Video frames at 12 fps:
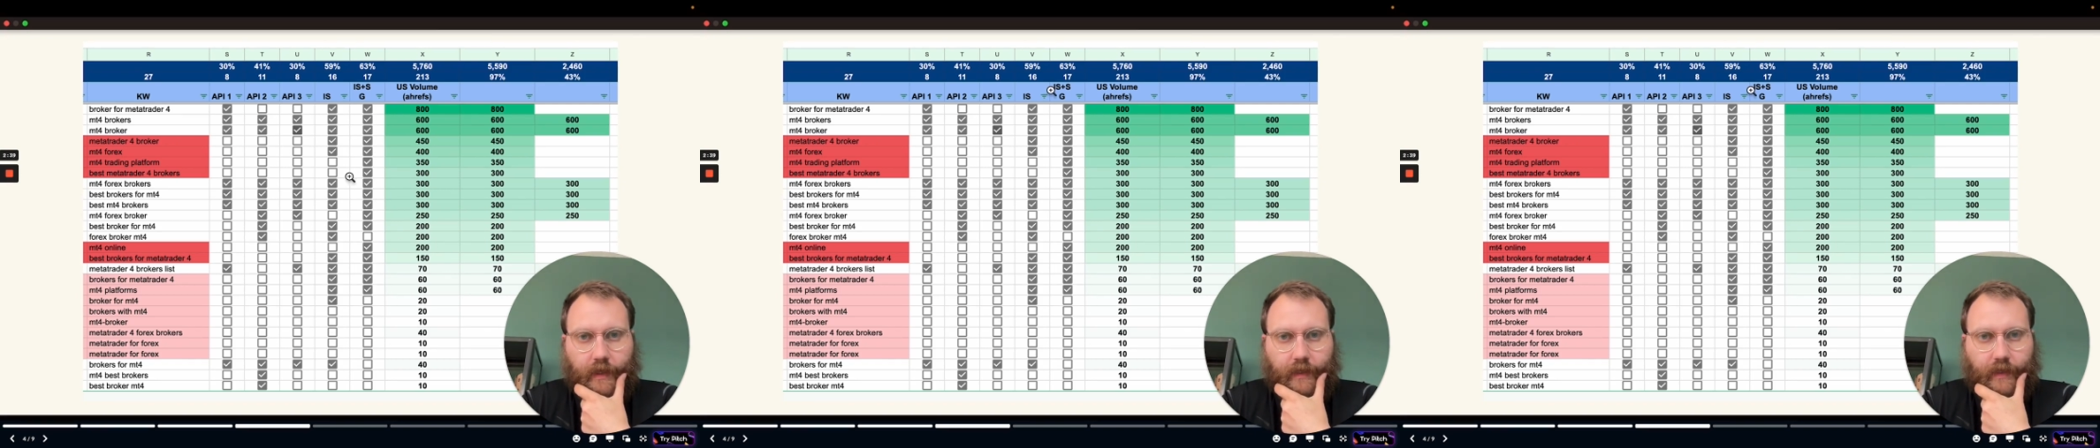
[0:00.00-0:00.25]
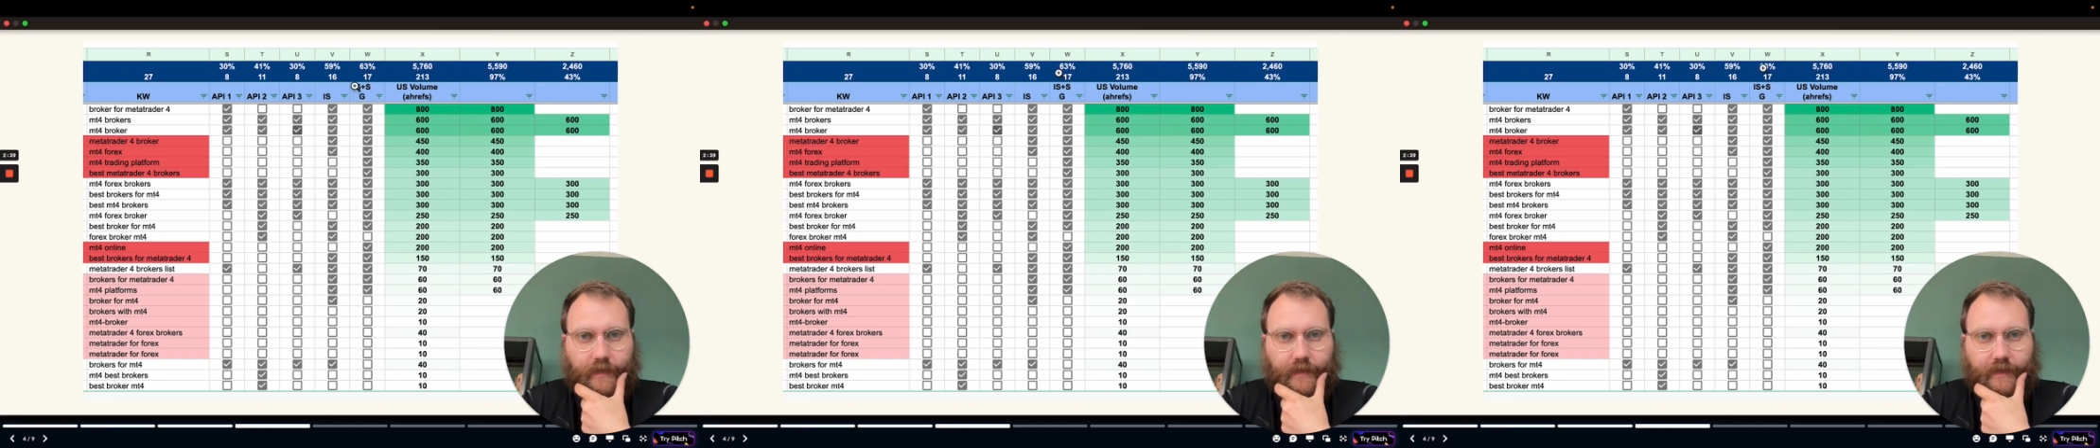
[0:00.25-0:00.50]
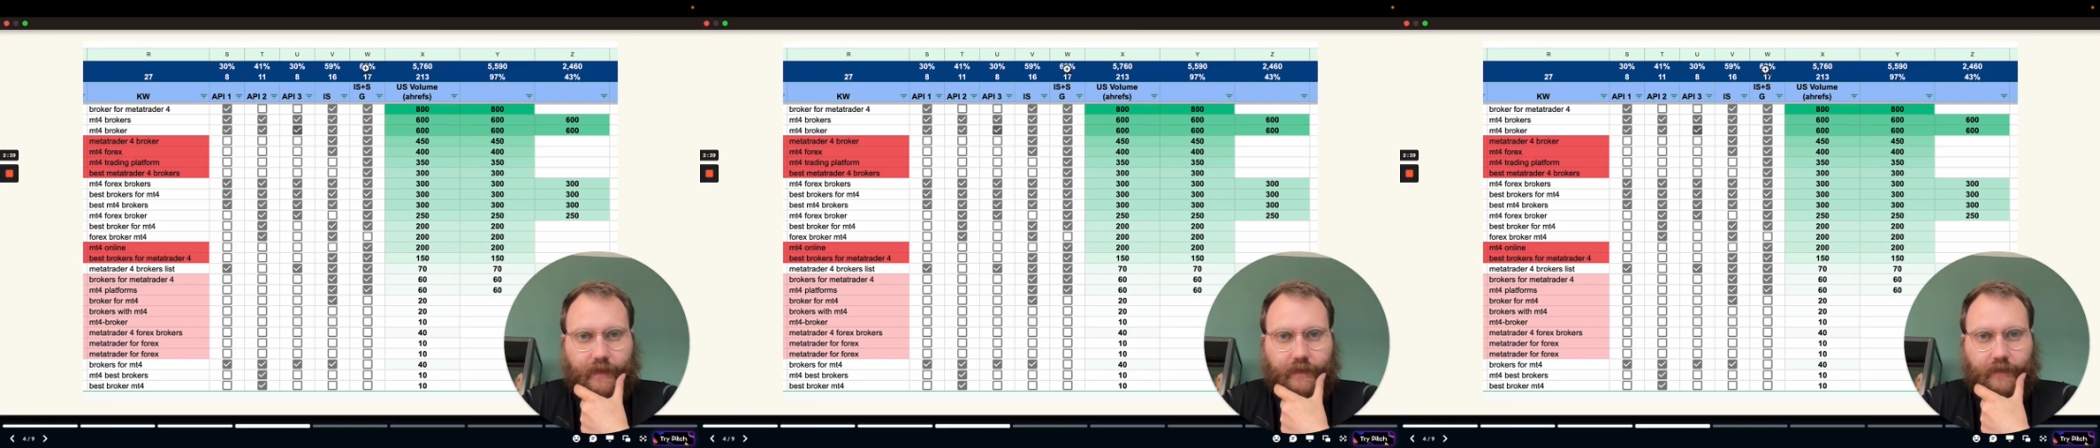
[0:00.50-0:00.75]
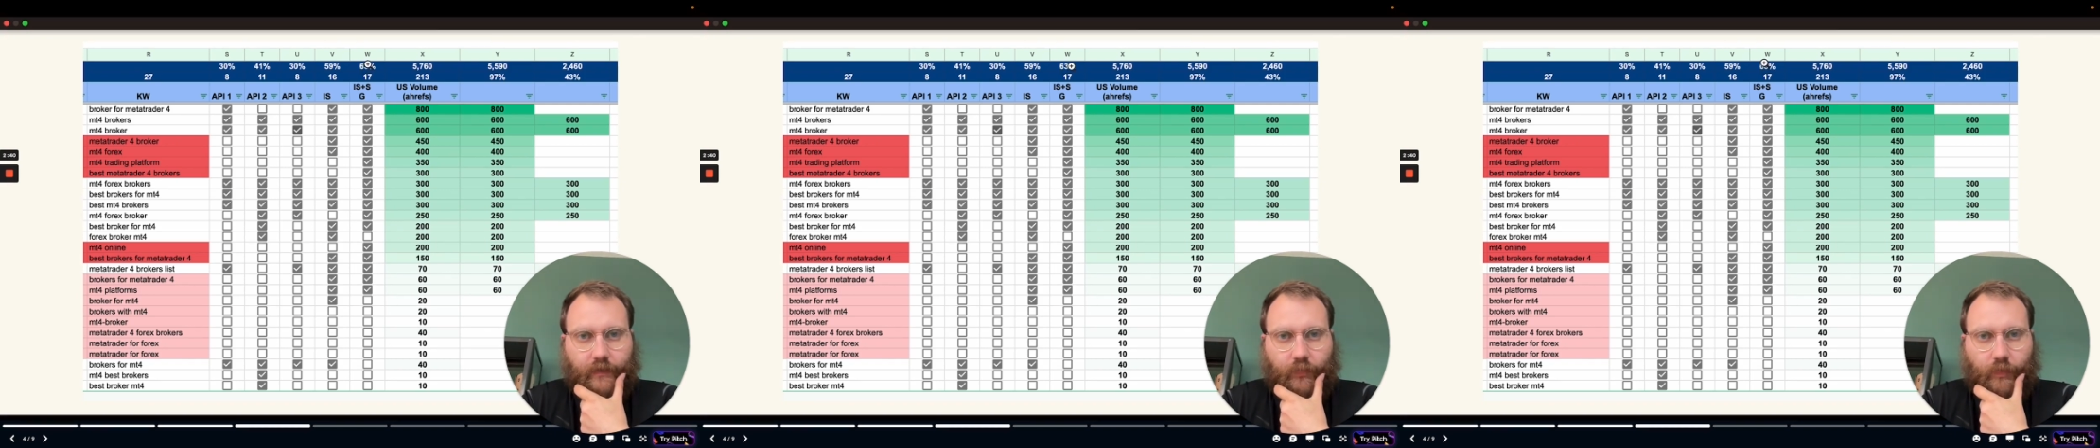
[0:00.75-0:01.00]
get
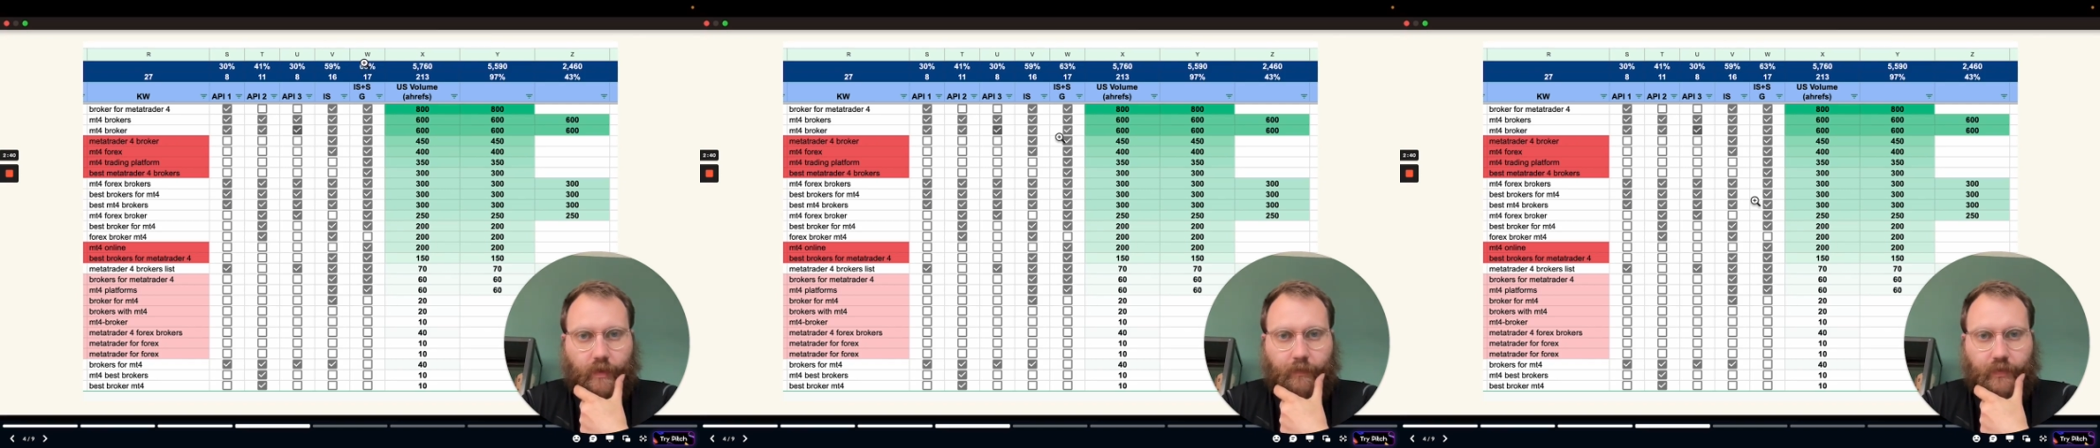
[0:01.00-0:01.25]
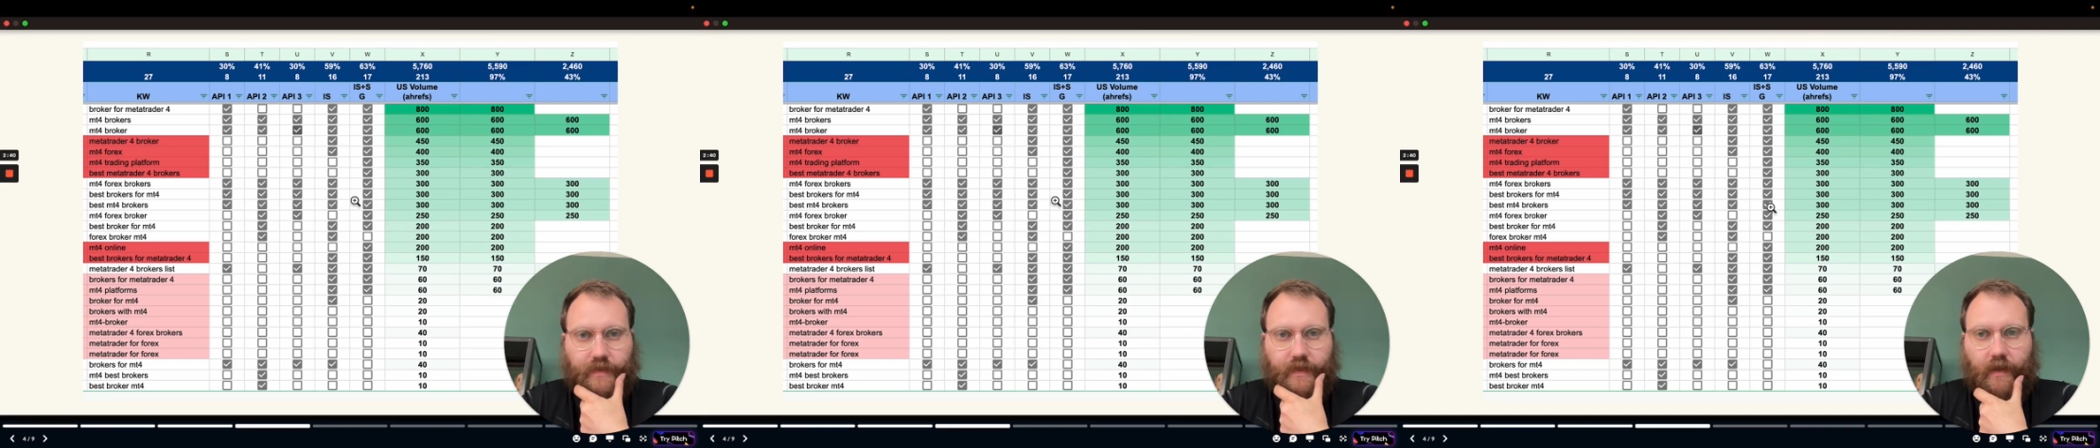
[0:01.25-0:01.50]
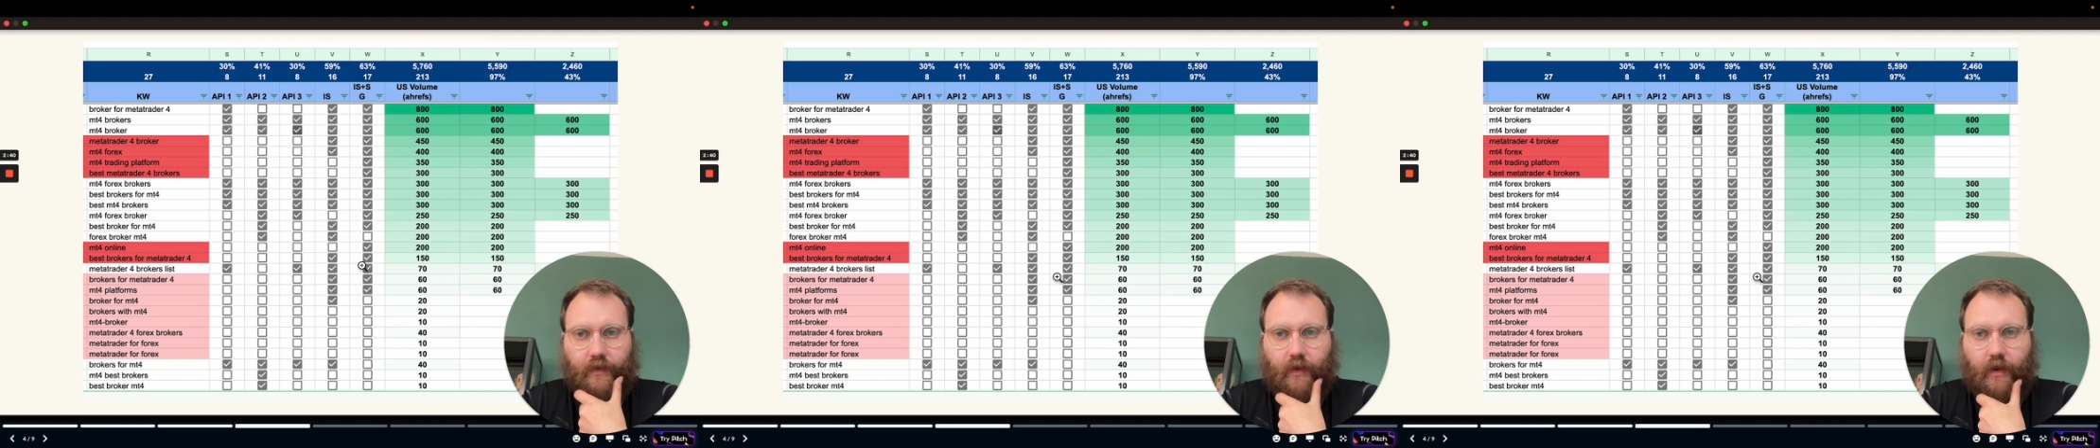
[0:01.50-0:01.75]
63%